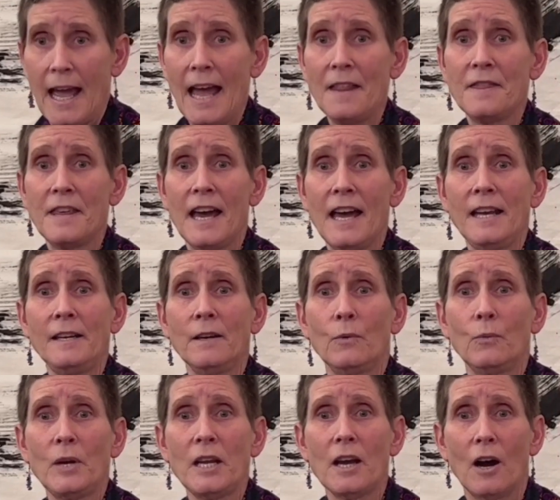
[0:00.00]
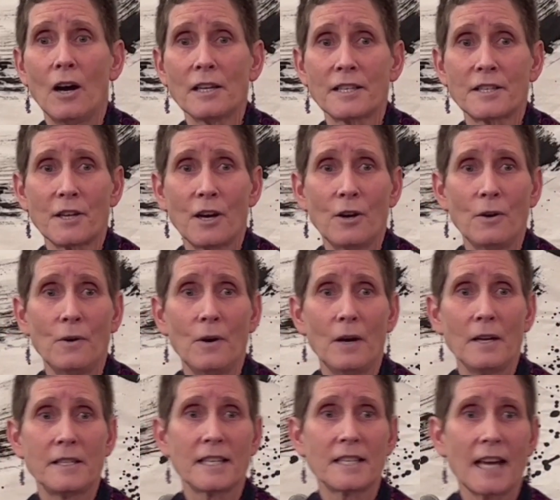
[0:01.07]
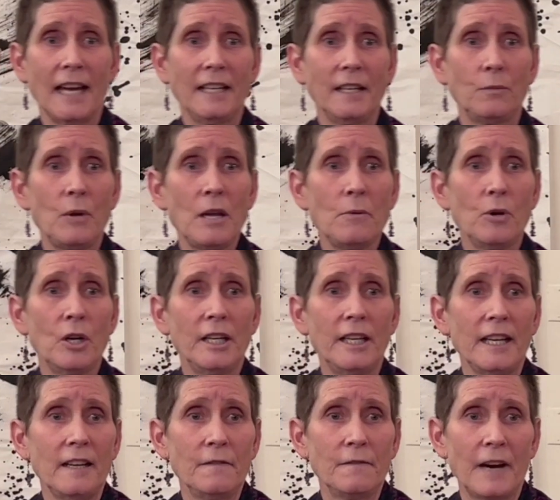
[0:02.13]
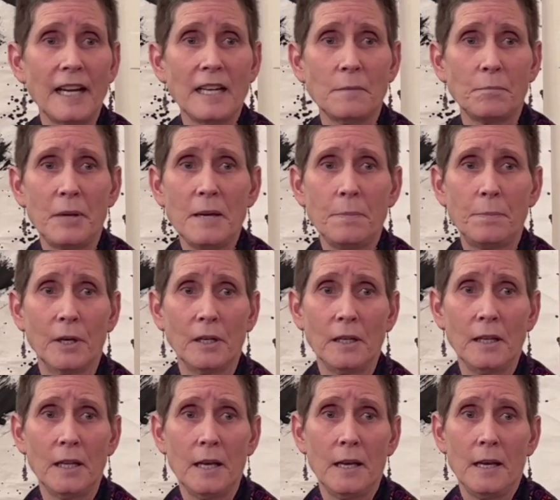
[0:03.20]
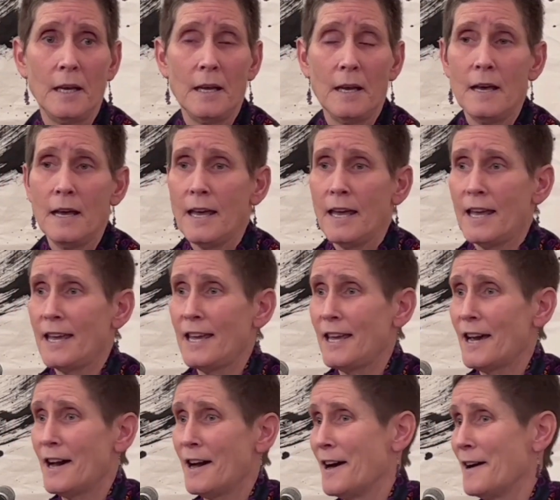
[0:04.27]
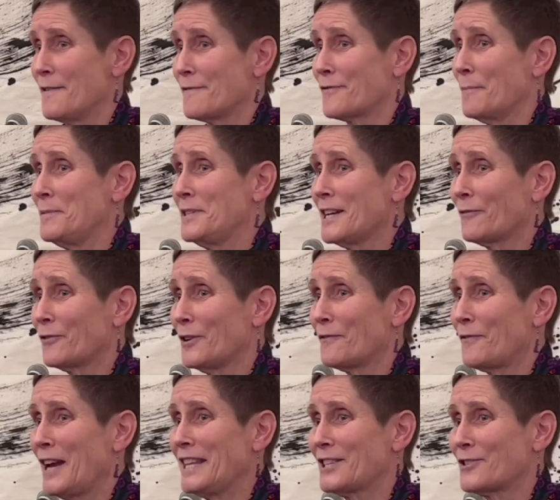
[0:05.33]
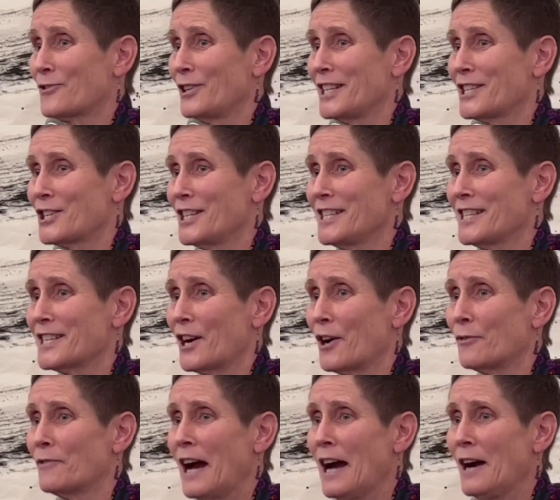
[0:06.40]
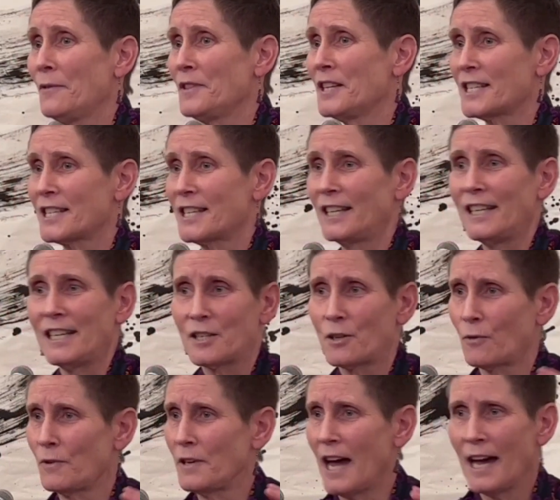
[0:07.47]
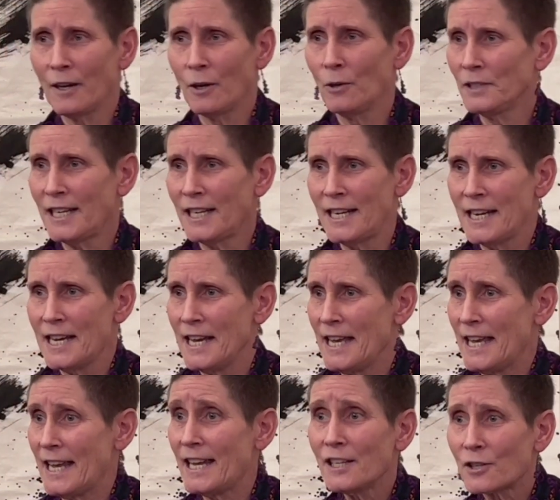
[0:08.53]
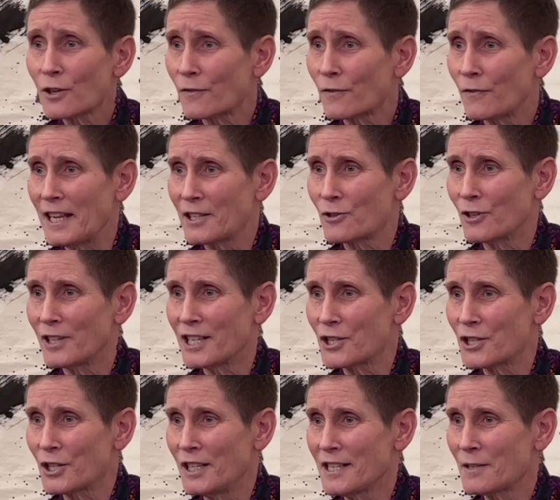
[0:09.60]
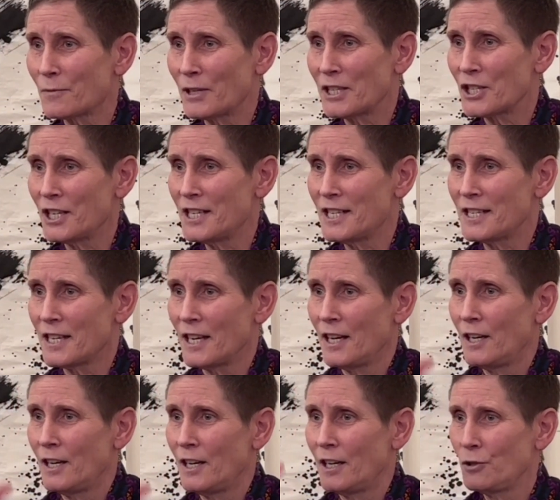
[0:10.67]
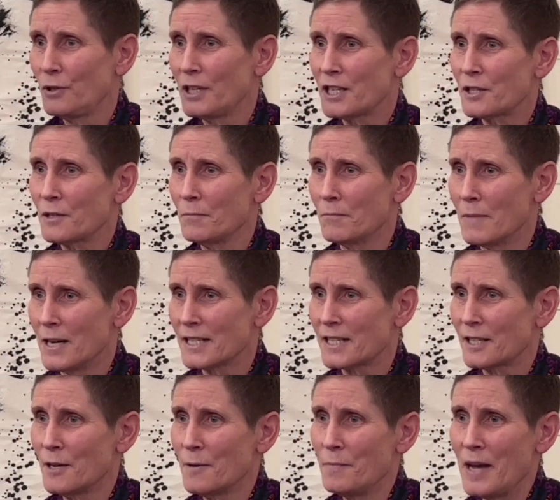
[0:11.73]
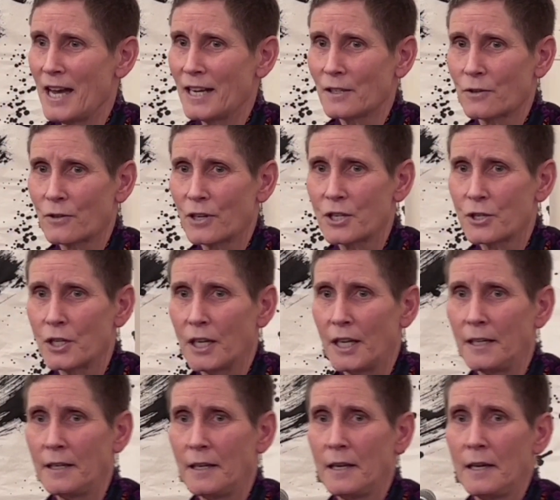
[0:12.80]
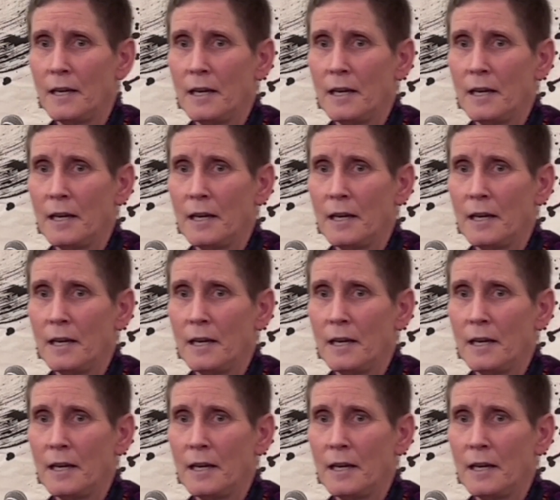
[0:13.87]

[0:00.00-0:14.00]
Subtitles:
And then we also decided we would invite people from different faith traditions around the city. So not only interfaith traditions, which is Jewish, Muslim, and Christian,